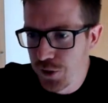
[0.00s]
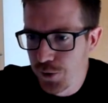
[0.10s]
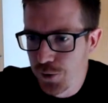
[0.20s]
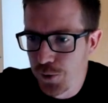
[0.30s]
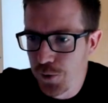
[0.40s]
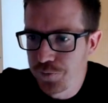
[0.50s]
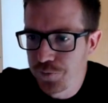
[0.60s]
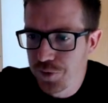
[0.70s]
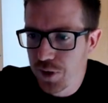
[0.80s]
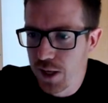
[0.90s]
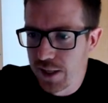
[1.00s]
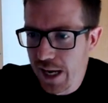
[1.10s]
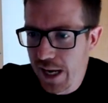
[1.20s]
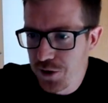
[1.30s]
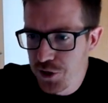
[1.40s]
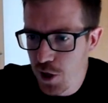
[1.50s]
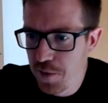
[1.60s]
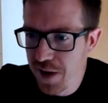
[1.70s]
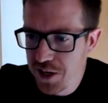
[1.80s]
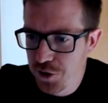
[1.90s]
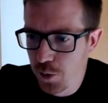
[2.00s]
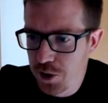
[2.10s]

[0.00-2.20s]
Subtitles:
to layer on top of Entra,